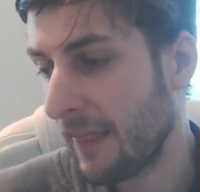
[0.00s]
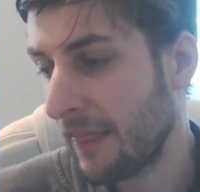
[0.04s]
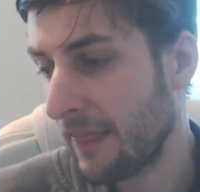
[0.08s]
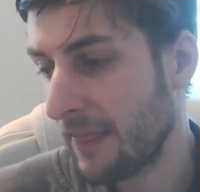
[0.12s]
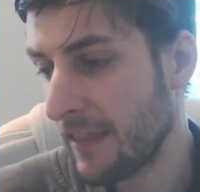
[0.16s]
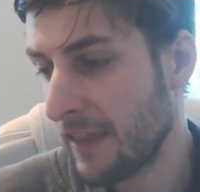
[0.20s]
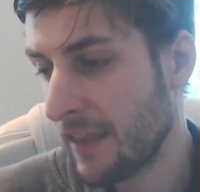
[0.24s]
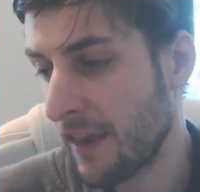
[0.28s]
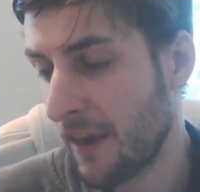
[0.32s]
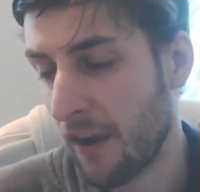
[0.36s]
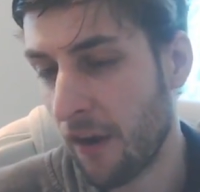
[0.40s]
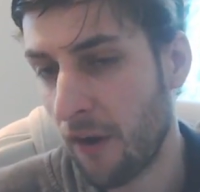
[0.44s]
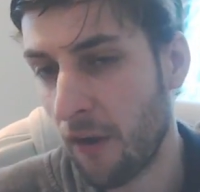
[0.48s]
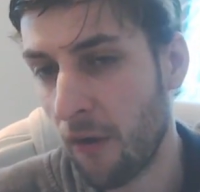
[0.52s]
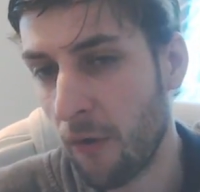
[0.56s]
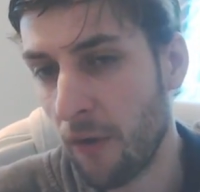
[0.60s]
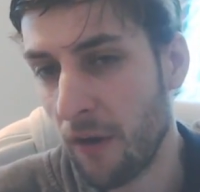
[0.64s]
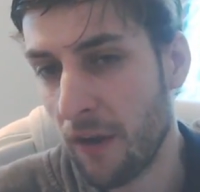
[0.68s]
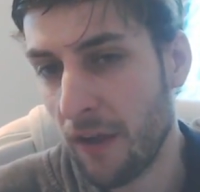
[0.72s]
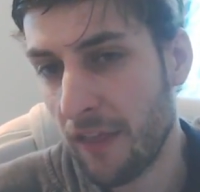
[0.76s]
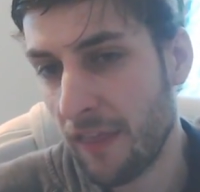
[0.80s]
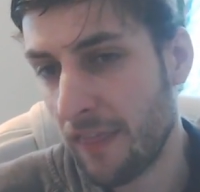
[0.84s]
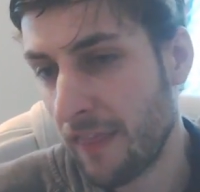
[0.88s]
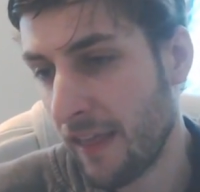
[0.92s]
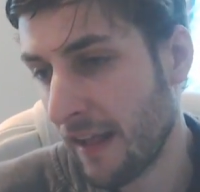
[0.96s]
you know,
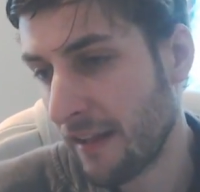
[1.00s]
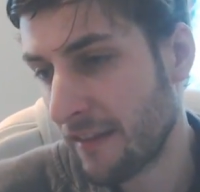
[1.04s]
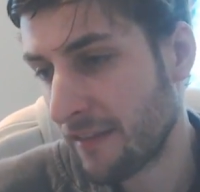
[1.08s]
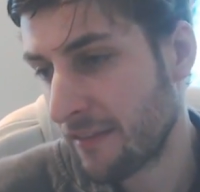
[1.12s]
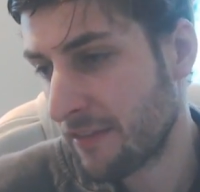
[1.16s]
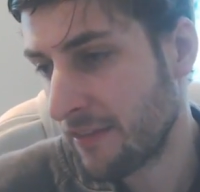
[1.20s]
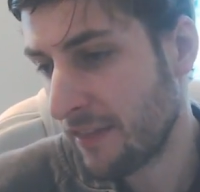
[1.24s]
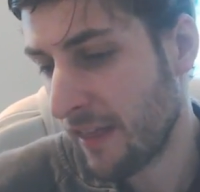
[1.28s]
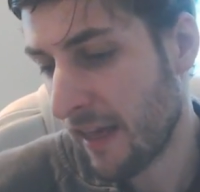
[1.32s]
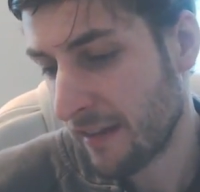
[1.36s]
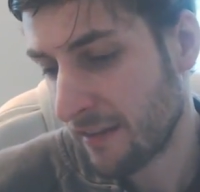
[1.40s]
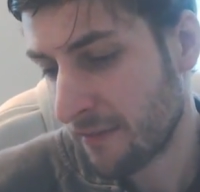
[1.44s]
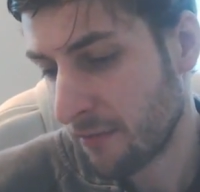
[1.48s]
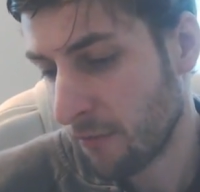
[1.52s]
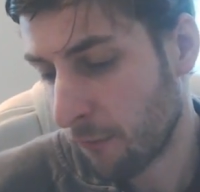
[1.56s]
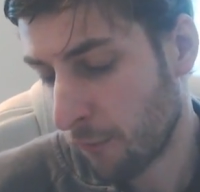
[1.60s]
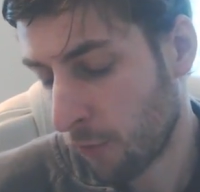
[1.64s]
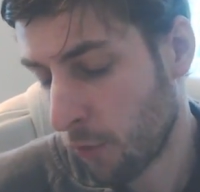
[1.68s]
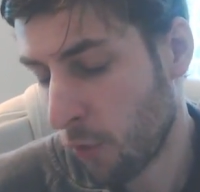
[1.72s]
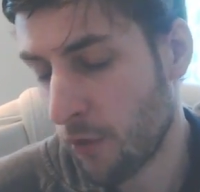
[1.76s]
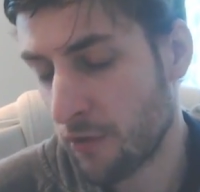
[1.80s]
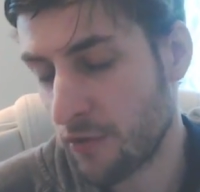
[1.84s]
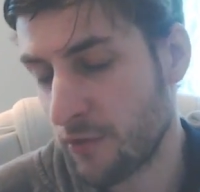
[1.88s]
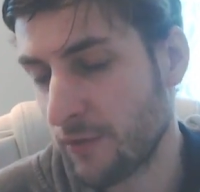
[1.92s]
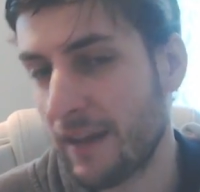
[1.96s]
that, that of
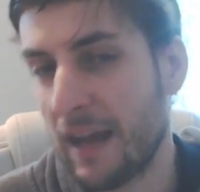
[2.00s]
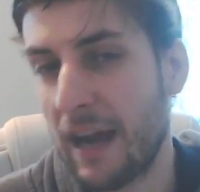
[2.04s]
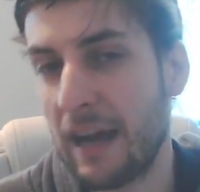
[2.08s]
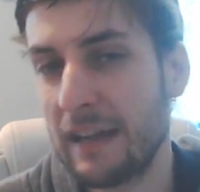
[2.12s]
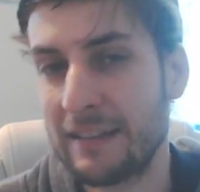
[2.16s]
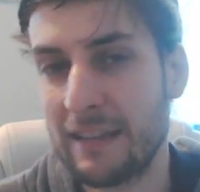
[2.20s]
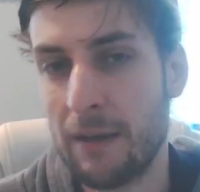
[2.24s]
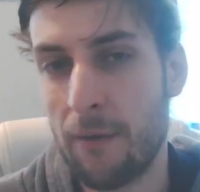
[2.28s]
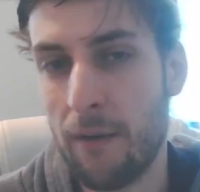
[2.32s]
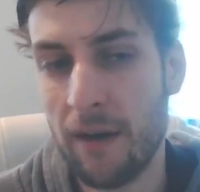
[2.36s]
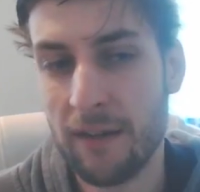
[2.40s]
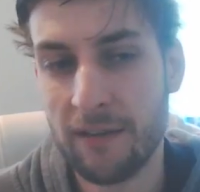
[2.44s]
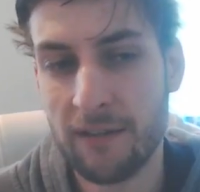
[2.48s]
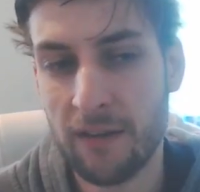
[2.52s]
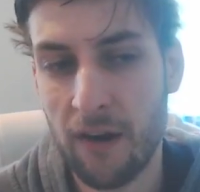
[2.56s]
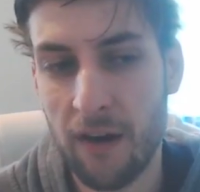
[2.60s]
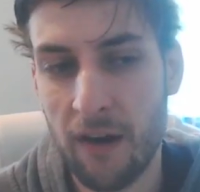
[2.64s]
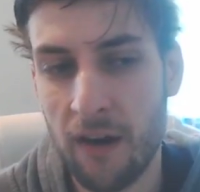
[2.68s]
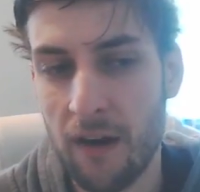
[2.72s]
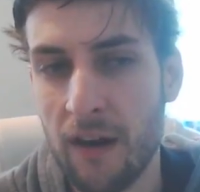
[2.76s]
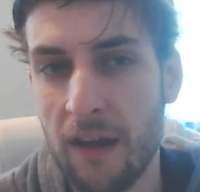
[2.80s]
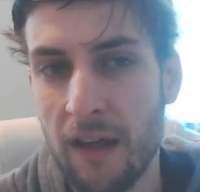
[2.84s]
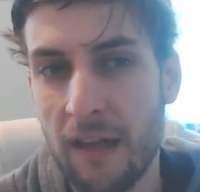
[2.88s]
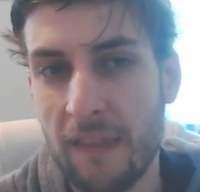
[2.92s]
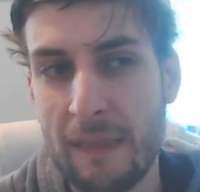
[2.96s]
course you count
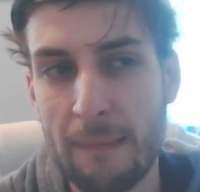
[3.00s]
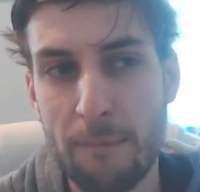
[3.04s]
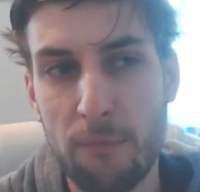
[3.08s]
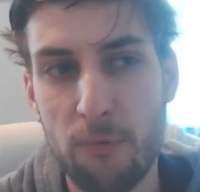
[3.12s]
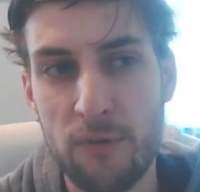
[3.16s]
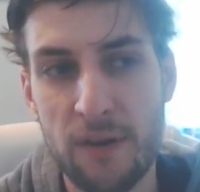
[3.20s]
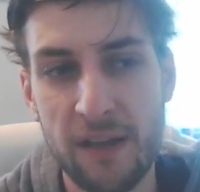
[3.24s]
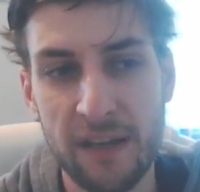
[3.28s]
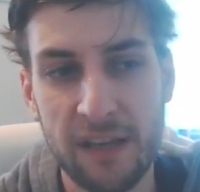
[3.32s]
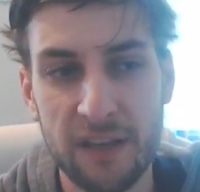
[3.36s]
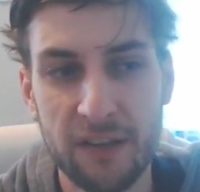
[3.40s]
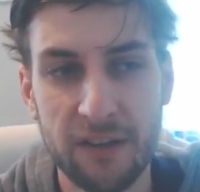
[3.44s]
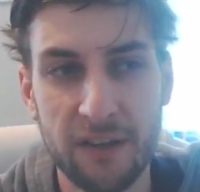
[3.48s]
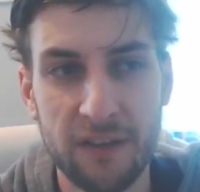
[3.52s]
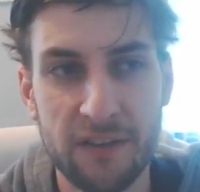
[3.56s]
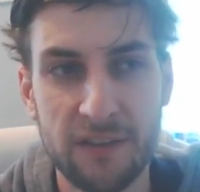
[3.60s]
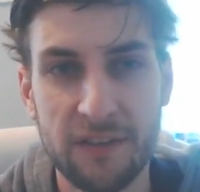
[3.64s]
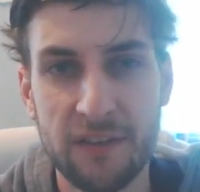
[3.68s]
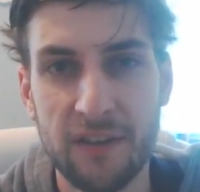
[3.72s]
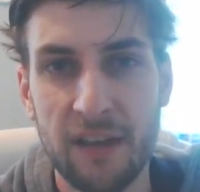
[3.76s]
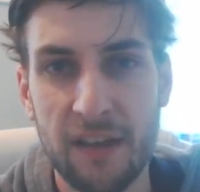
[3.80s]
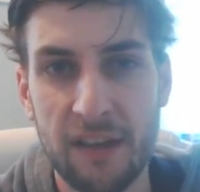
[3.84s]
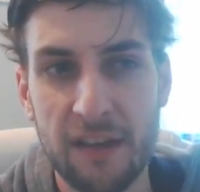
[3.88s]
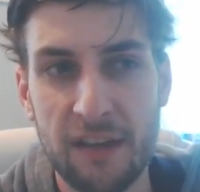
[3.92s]
Tyranitar, they'd be ridiculous.